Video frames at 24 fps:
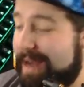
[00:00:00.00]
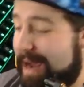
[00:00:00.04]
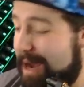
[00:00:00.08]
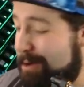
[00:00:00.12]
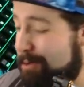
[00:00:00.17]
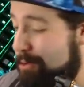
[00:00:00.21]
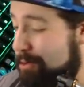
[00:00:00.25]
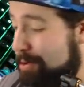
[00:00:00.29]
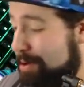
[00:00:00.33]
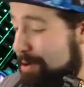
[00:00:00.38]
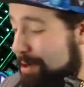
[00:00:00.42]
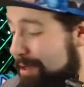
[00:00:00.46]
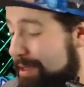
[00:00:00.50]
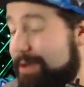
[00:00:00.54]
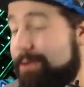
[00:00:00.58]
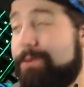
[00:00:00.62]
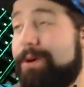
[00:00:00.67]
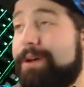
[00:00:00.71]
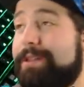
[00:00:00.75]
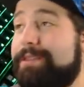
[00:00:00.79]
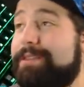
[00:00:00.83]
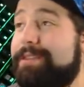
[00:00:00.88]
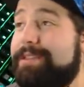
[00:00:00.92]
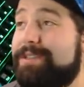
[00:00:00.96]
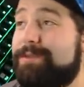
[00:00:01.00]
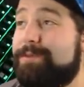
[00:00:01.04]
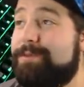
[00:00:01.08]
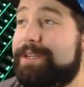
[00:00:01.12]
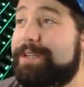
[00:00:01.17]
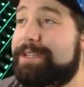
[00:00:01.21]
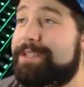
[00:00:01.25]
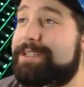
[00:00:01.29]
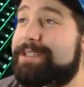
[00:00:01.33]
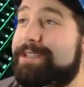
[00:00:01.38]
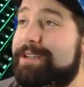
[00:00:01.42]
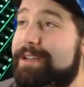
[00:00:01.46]
I really want the
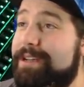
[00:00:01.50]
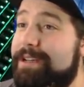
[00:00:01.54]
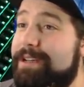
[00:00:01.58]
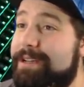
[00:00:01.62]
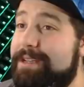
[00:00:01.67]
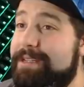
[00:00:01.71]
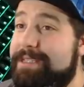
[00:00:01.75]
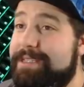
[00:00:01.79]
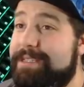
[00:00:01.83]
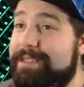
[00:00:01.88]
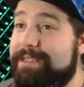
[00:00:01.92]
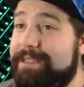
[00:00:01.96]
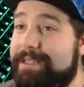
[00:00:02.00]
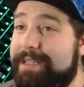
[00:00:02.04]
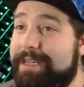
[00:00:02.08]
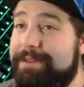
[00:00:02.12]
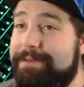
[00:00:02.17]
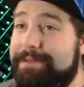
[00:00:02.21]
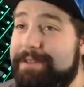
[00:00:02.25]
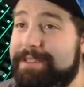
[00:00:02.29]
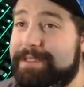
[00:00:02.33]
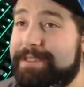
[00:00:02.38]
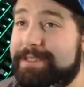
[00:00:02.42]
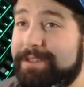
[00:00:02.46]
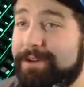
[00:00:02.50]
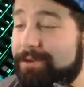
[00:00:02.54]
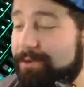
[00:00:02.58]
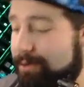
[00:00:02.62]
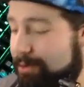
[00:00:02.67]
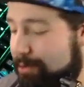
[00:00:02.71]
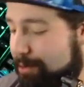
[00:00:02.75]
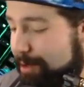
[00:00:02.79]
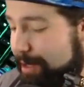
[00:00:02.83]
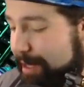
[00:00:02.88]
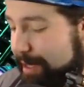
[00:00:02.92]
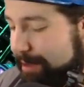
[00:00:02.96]
Switch sleeve. It's so
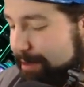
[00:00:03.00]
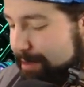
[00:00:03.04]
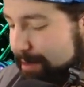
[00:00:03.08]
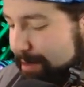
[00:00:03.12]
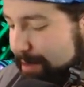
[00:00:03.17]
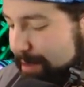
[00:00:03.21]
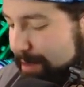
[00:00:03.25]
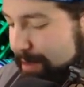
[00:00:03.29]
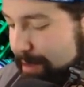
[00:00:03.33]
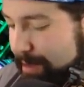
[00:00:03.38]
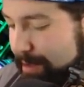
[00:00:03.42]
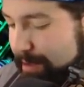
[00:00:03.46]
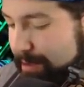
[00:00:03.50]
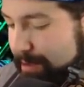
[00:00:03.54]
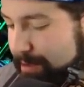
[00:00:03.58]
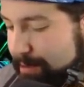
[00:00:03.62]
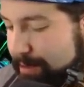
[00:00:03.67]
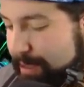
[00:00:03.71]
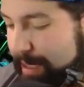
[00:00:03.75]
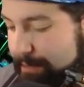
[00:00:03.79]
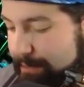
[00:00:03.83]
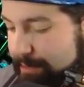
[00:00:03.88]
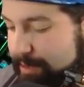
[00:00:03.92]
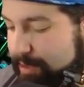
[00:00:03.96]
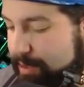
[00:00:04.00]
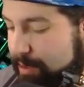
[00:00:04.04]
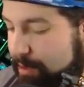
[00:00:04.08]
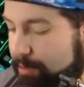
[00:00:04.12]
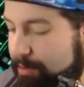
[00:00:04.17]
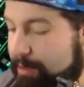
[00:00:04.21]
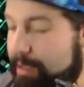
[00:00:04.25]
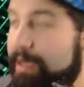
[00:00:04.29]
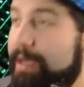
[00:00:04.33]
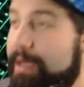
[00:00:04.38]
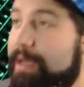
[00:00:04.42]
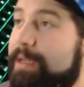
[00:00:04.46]
great. So, yeah,
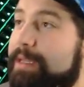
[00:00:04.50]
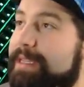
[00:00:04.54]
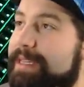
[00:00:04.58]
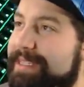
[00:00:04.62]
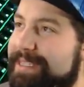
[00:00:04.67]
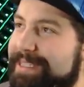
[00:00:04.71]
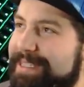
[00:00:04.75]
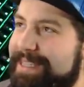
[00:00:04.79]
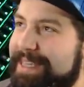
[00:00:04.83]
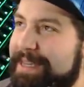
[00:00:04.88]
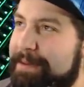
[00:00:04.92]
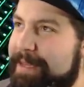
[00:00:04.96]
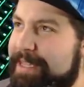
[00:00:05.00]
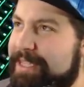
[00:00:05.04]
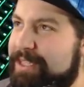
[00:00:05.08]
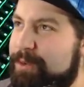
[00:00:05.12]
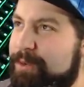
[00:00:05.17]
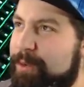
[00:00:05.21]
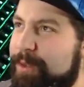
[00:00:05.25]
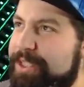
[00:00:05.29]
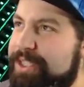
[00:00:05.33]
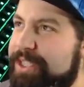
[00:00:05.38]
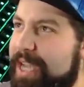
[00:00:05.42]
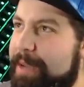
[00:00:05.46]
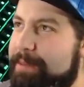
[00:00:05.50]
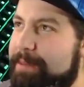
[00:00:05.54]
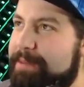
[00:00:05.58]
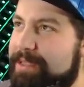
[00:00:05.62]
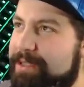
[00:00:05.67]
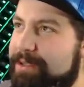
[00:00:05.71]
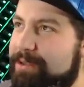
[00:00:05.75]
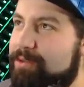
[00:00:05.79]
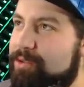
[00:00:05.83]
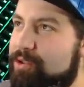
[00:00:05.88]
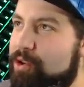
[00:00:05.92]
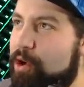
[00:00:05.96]
so here's the thing about Switch games,
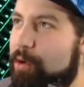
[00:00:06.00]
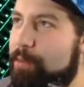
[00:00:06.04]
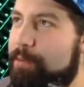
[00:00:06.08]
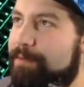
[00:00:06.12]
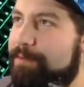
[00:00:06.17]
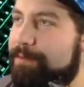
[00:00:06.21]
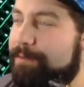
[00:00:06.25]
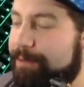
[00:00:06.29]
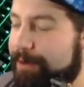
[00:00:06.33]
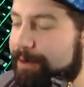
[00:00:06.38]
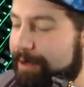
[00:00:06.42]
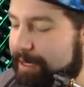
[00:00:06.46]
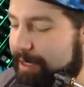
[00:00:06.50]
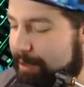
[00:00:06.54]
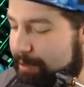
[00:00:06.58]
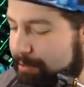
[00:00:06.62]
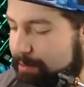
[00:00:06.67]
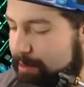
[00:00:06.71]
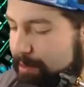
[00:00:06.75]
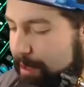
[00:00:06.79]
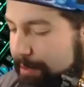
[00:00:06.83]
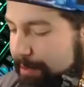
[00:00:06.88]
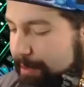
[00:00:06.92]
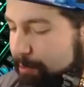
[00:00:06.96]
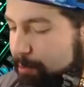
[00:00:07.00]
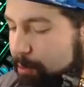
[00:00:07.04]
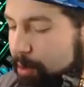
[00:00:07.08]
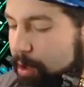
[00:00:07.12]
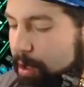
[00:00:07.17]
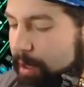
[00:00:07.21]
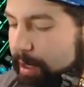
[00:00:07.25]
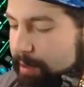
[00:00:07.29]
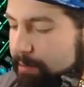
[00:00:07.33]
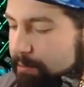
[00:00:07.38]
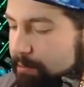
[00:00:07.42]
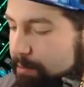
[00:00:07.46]
dude. No freaking nothing.
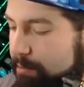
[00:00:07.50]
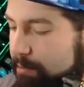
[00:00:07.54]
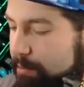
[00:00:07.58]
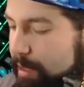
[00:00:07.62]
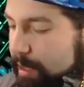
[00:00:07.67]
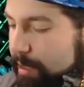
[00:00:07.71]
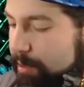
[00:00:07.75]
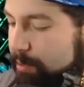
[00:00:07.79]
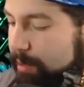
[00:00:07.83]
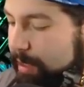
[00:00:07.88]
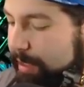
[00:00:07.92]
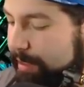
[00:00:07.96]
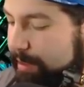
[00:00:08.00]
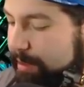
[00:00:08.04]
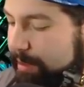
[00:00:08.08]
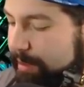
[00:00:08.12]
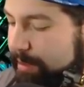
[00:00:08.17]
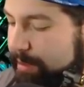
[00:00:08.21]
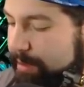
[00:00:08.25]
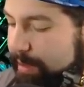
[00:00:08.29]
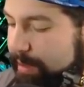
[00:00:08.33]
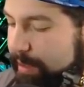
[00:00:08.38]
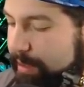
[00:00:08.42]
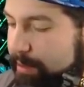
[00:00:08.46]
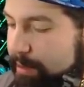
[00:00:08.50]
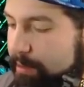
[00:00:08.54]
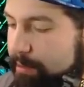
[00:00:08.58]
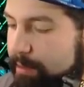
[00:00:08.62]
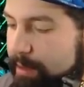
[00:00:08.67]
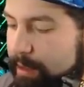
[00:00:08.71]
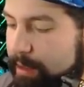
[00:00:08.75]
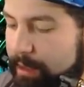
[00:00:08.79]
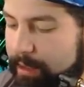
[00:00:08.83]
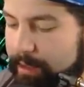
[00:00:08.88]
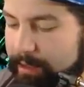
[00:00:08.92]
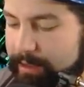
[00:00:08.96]
What? I do like the inside, though.
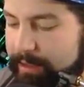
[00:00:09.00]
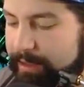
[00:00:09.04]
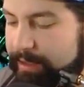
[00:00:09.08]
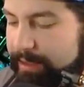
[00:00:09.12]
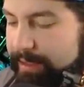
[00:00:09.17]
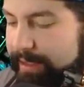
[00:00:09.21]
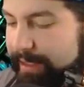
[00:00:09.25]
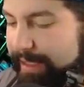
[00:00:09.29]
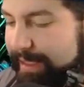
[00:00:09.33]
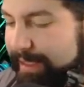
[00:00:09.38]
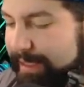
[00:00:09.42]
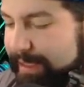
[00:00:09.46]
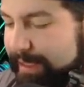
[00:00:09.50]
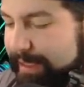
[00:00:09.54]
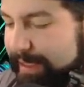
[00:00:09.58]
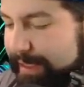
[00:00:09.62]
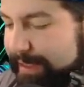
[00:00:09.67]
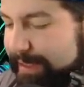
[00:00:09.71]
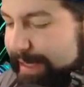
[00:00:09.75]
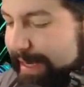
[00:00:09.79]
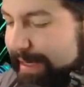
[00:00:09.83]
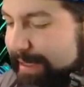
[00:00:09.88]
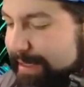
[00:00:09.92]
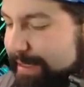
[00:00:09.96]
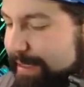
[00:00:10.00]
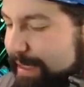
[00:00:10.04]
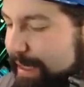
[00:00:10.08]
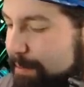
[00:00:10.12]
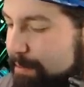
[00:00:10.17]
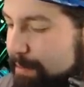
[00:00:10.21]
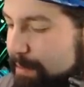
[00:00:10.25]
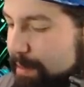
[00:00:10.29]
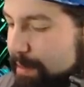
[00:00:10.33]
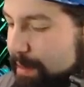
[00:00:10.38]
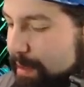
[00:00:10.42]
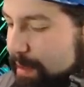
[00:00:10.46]
So is it the exact same?